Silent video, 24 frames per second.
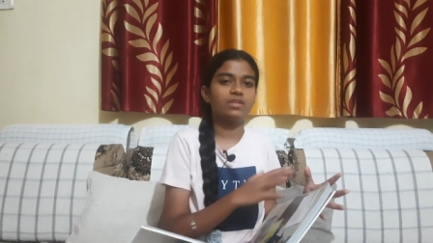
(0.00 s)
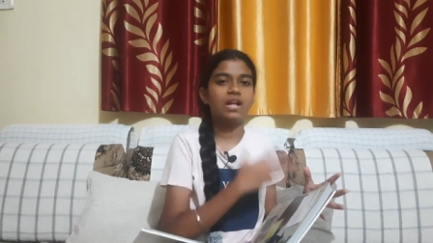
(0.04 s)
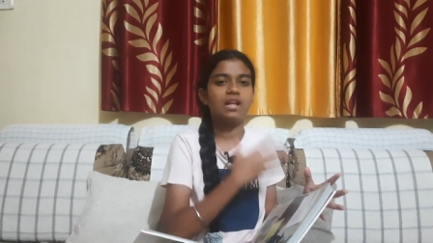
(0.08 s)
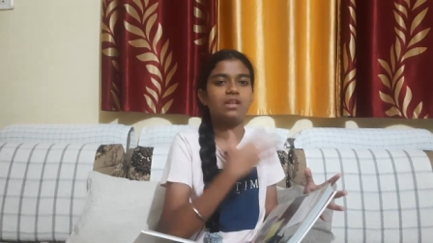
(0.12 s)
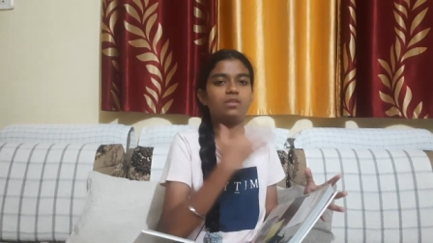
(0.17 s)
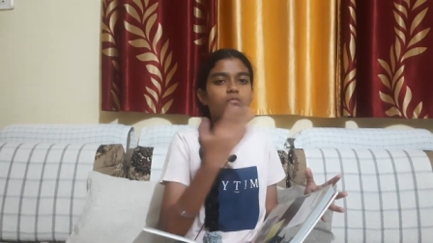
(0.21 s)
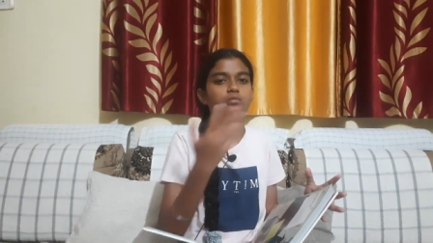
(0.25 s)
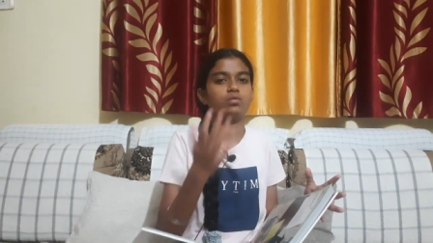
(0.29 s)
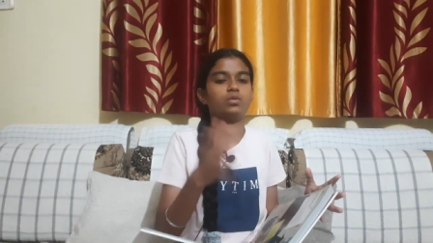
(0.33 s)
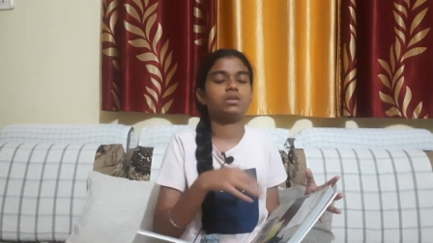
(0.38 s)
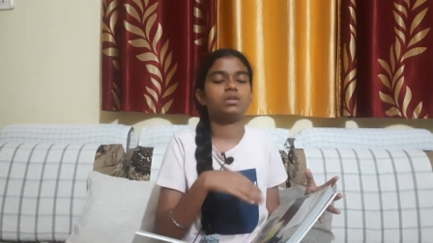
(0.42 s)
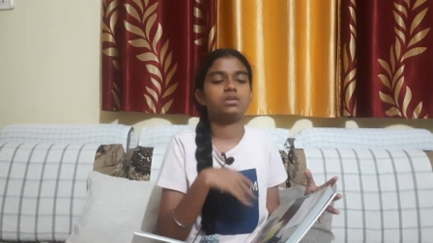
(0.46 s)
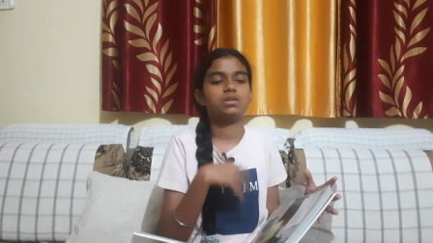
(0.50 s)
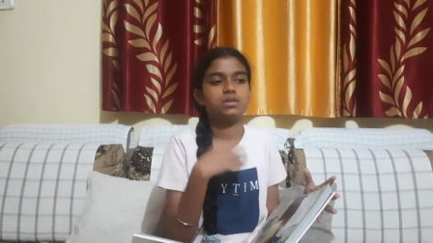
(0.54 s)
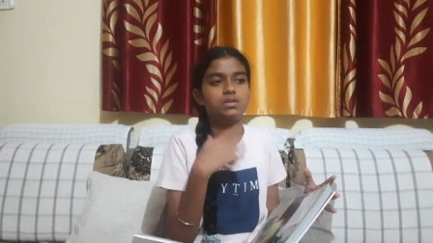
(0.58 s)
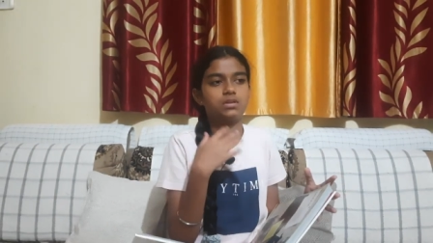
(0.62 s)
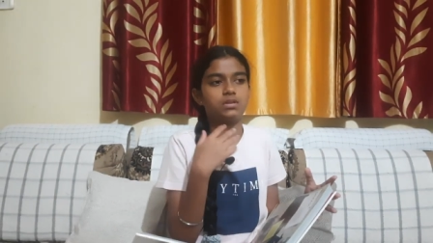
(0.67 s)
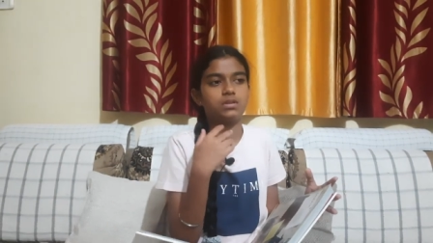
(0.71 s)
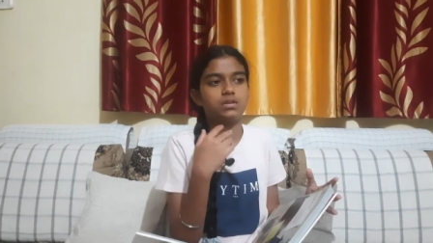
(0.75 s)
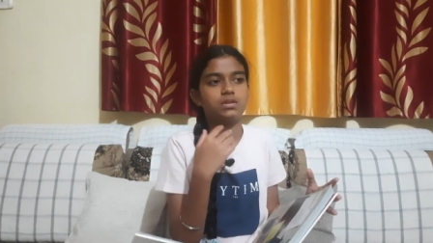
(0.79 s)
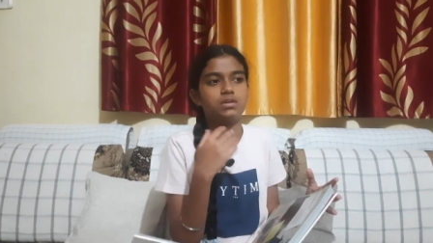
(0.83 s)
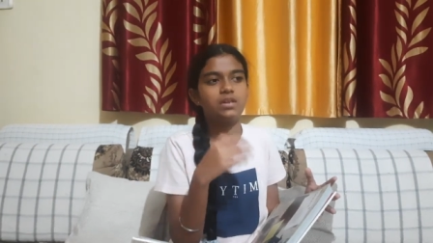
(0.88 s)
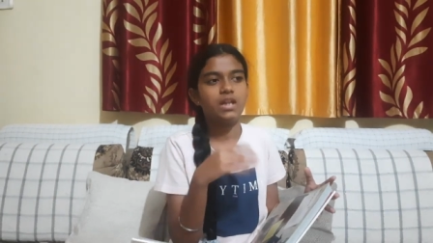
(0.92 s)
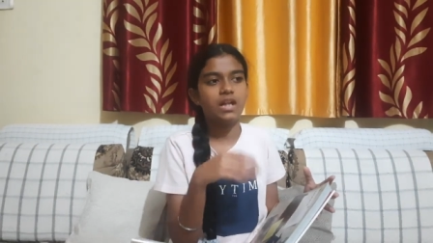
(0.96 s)

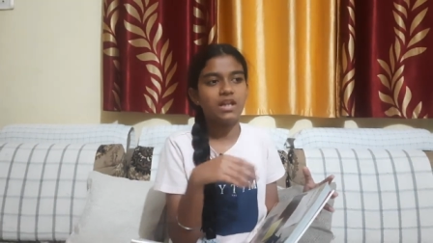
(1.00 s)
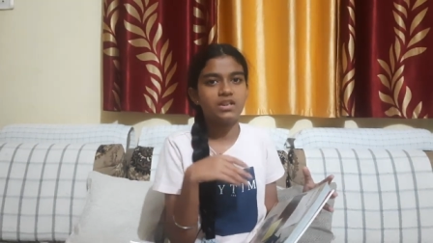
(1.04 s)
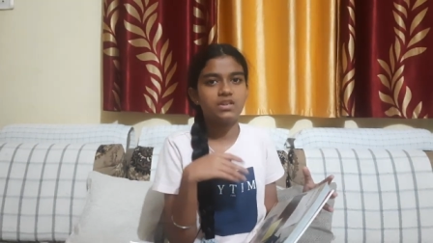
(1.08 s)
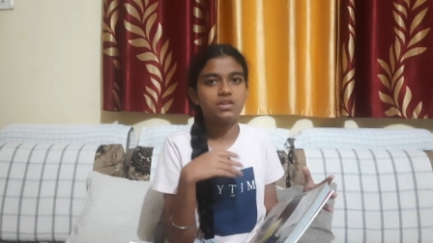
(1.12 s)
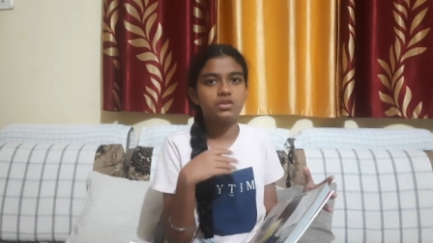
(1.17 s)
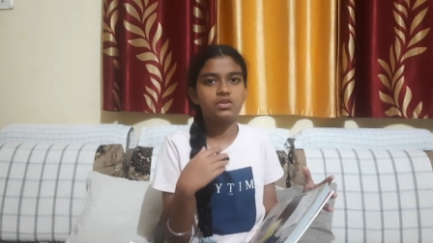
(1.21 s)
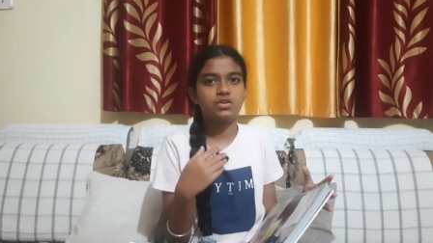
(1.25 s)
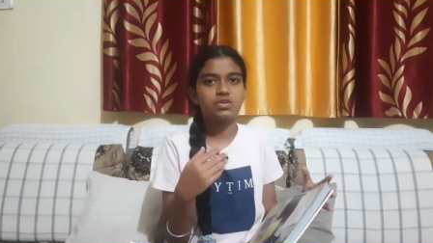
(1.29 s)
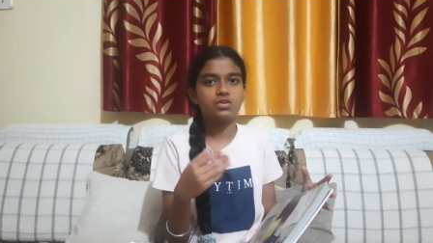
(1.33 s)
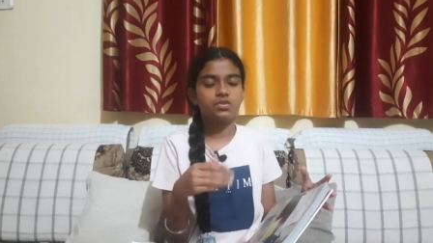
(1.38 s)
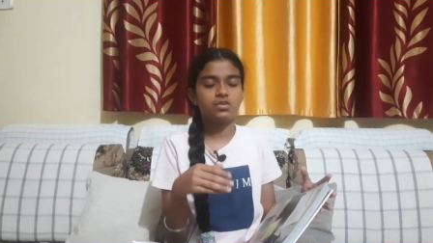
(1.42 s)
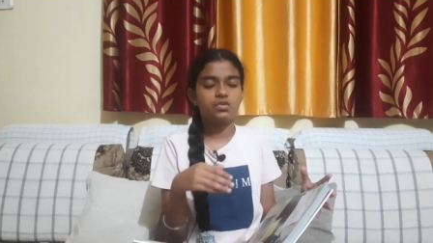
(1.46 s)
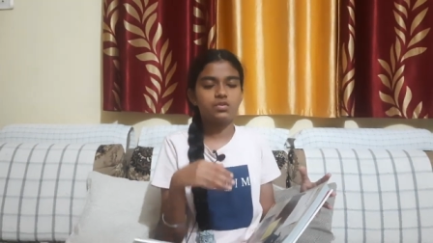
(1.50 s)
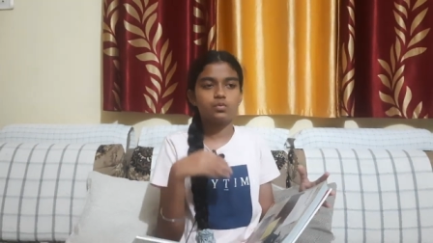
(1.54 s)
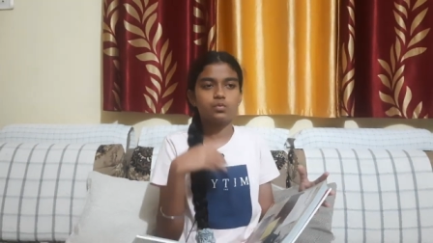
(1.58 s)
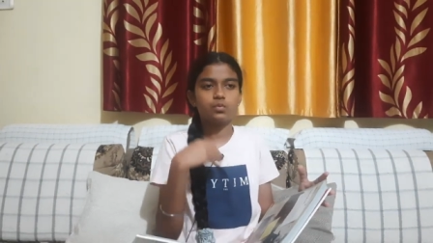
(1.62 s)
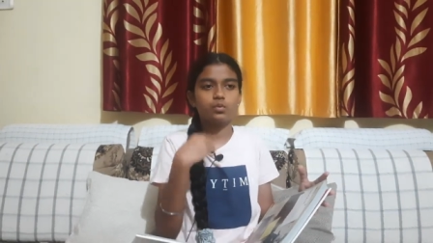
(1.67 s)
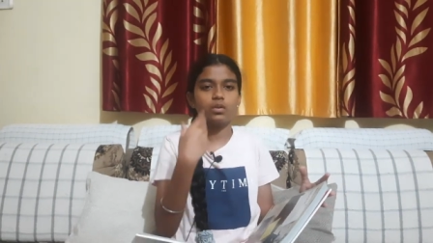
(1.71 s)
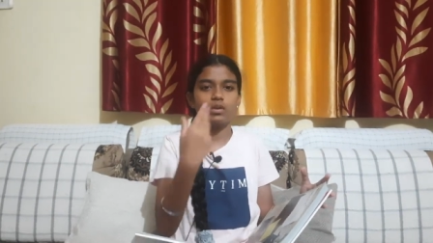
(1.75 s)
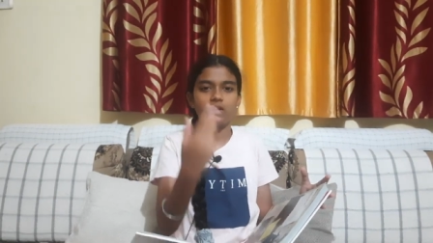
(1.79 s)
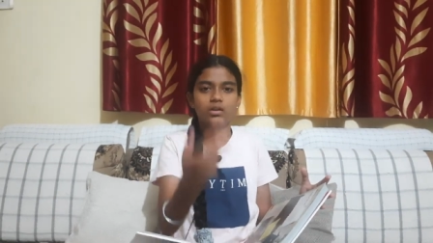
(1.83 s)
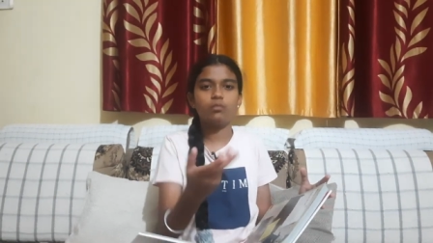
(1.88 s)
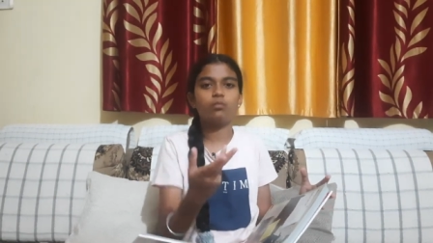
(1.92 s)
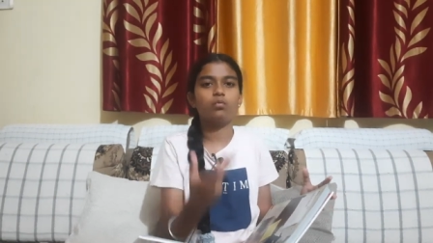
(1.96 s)
that's
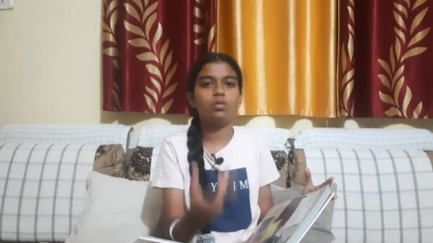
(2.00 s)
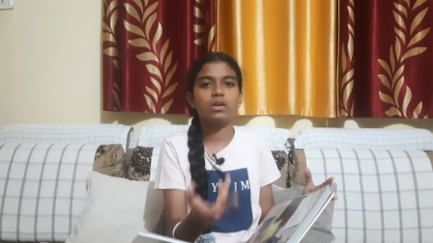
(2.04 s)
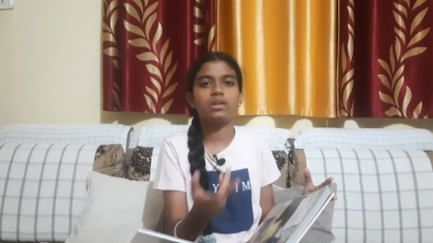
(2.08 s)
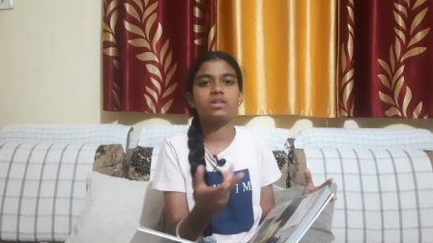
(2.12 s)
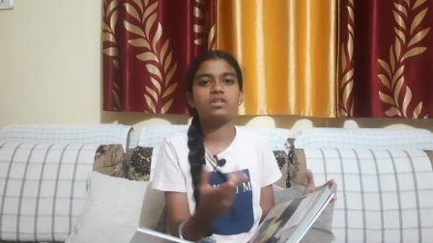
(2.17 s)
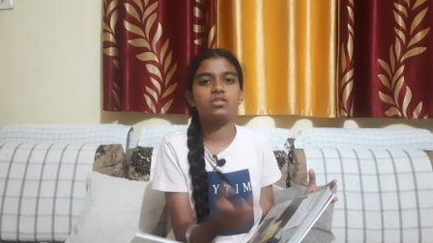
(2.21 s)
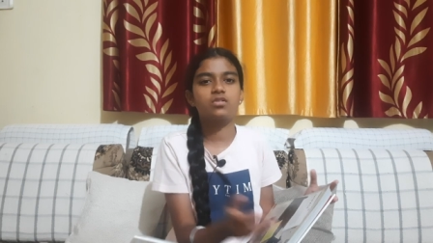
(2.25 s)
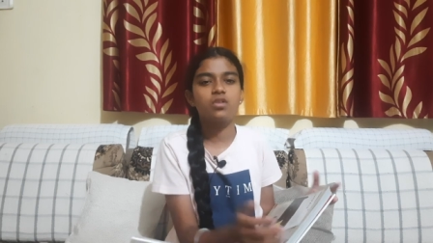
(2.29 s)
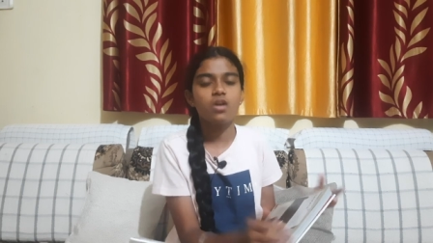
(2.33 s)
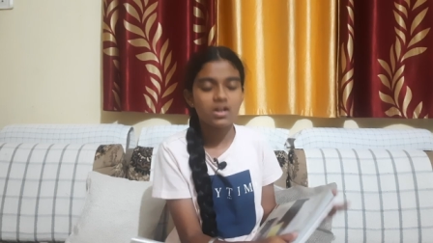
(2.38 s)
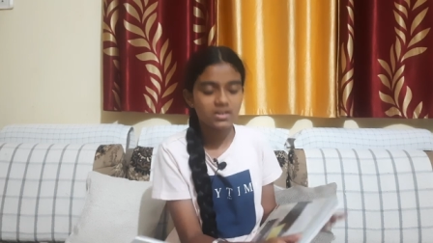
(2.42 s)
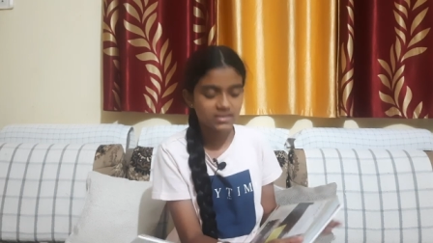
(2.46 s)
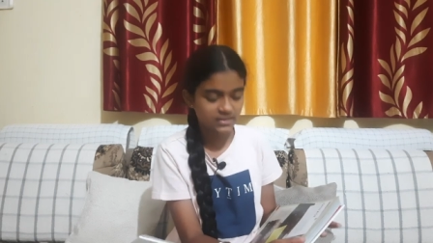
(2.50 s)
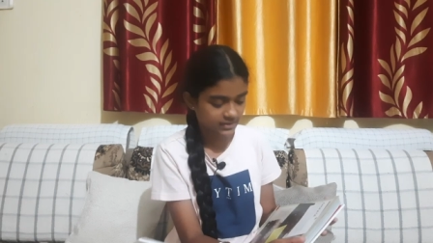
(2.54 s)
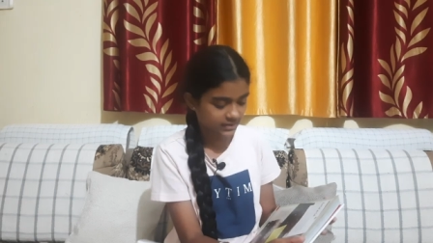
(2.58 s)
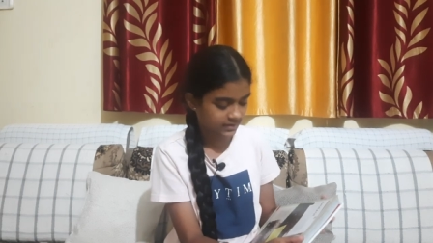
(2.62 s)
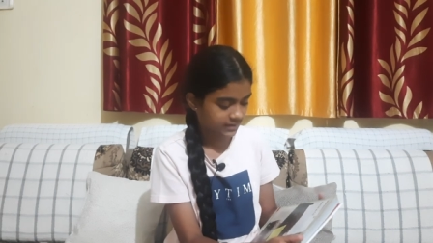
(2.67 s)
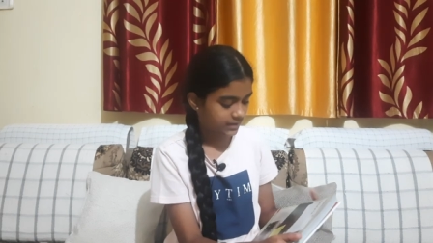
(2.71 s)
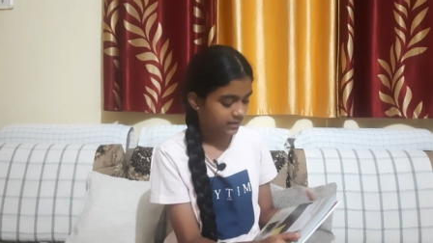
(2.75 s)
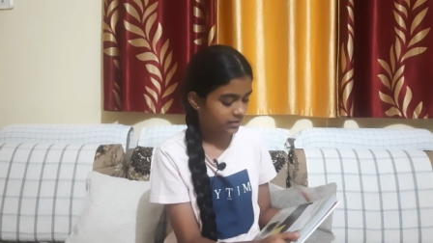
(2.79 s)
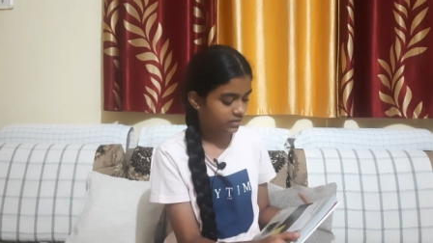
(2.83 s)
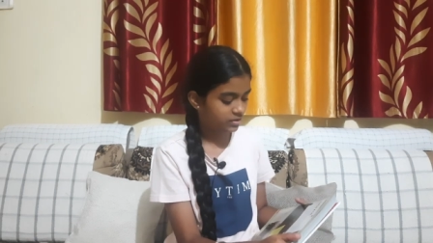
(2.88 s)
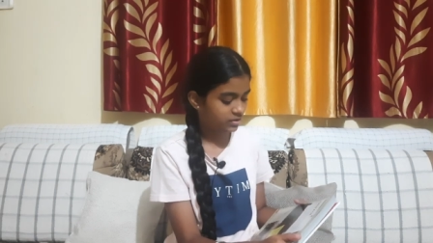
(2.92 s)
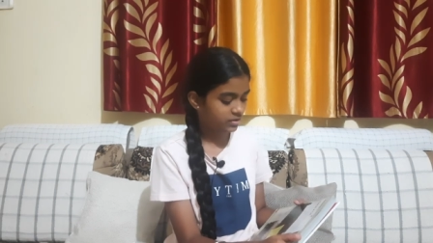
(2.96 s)
what causes
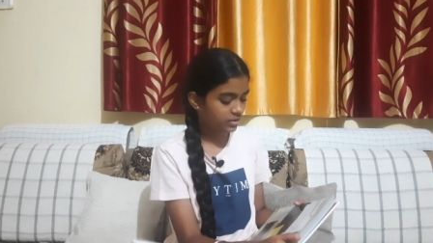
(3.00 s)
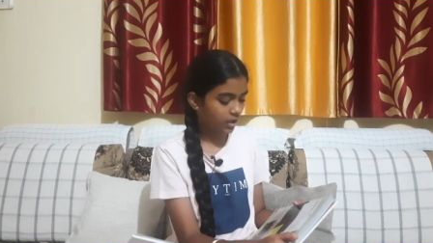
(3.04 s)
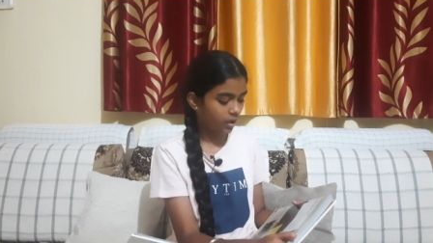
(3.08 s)
it.